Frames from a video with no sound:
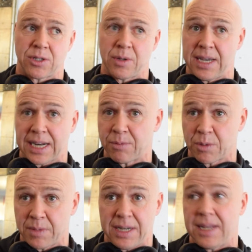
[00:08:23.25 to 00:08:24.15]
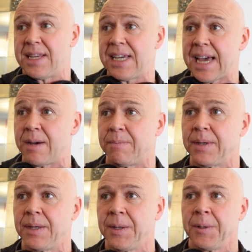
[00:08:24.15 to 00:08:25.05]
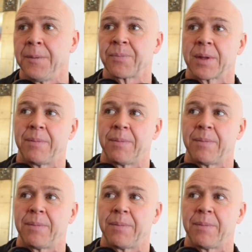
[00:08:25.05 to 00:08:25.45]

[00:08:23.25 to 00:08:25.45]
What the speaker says: so you clip somebody and you get them.